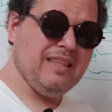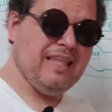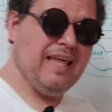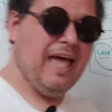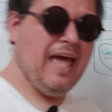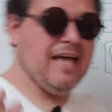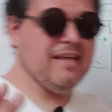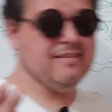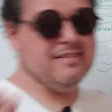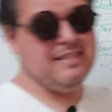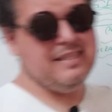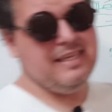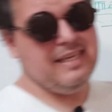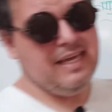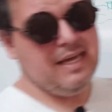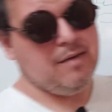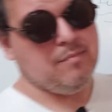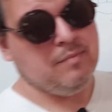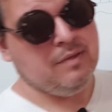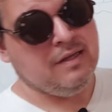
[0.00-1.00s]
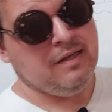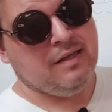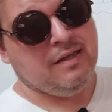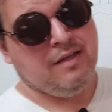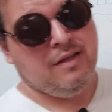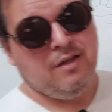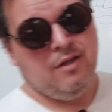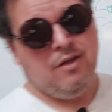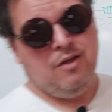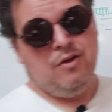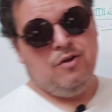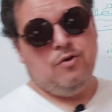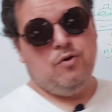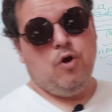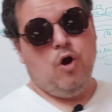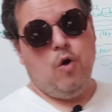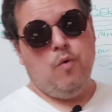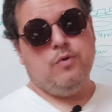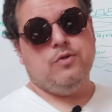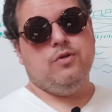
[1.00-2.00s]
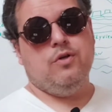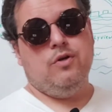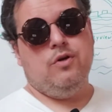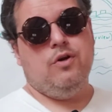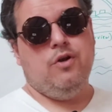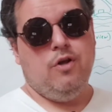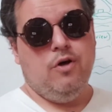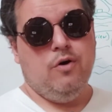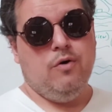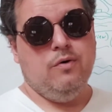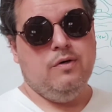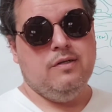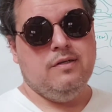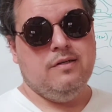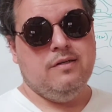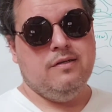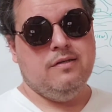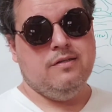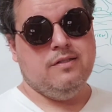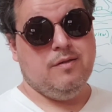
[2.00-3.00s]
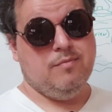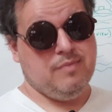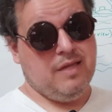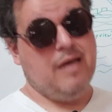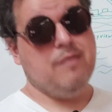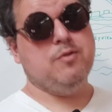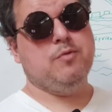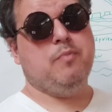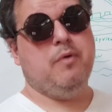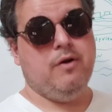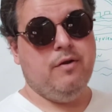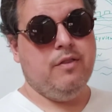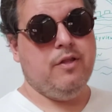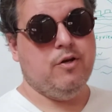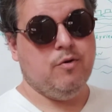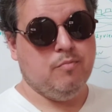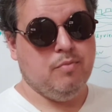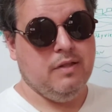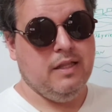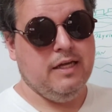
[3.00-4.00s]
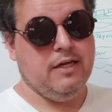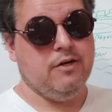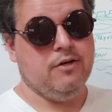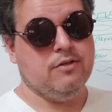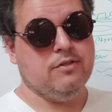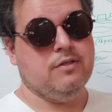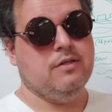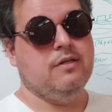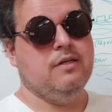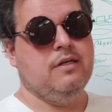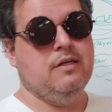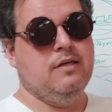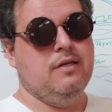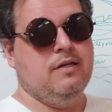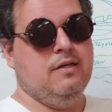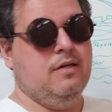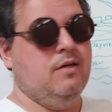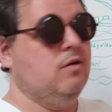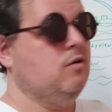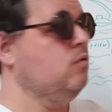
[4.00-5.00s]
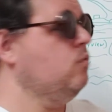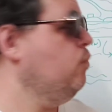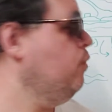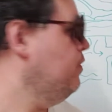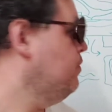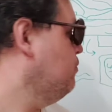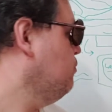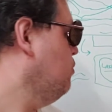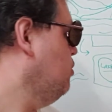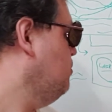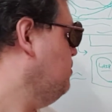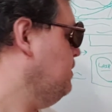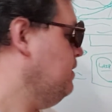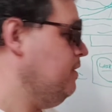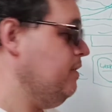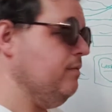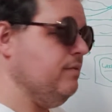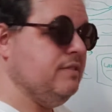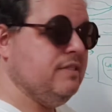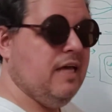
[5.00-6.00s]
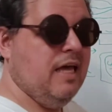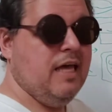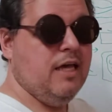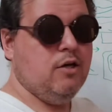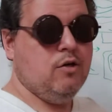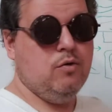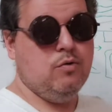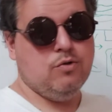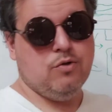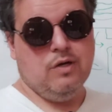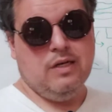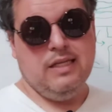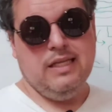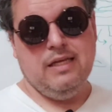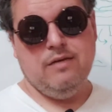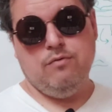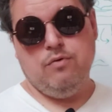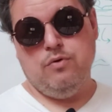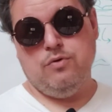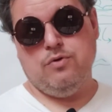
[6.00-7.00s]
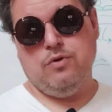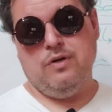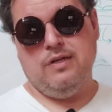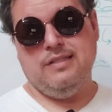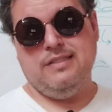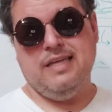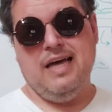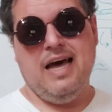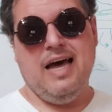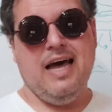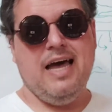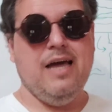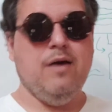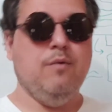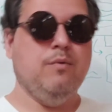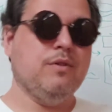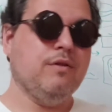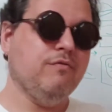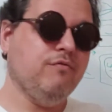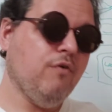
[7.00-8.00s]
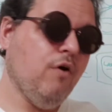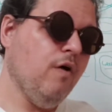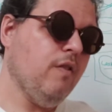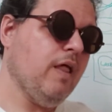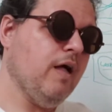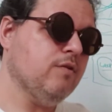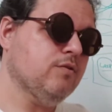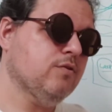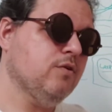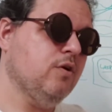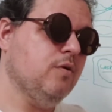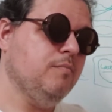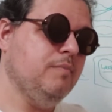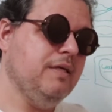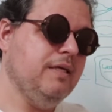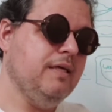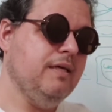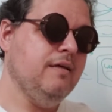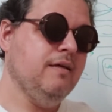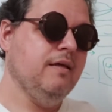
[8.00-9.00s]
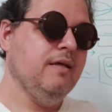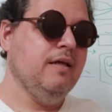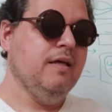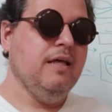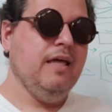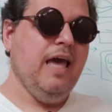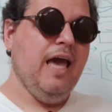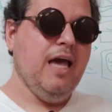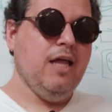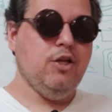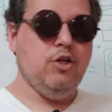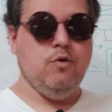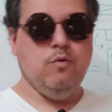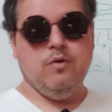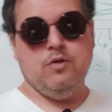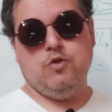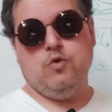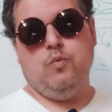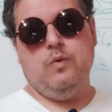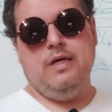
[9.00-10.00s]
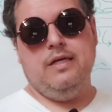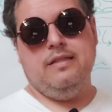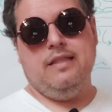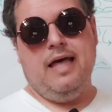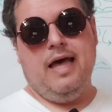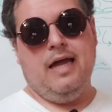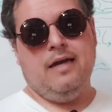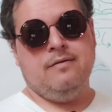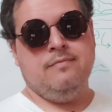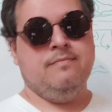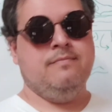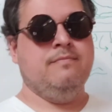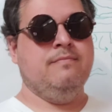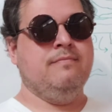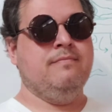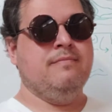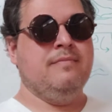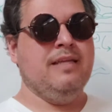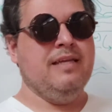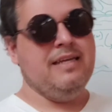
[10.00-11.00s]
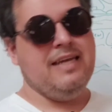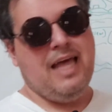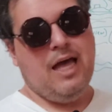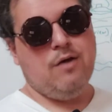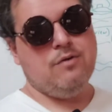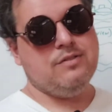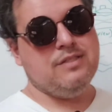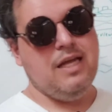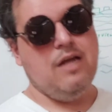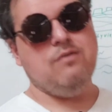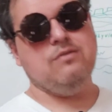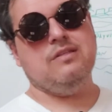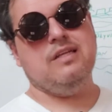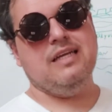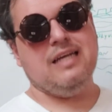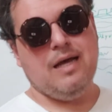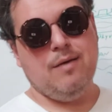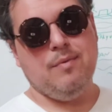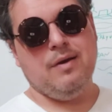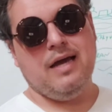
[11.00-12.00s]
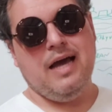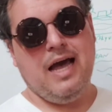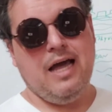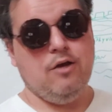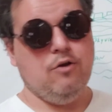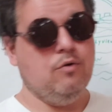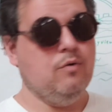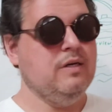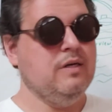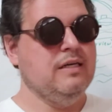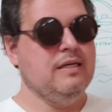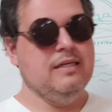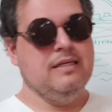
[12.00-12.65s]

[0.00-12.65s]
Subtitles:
as DM, you're always going to know, sometimes better than your players, what they're going to be able to take, who's going to live, who's going to die, what the fallout's going to be, and you can tweak that. Now, it sounds like I'm a guy who,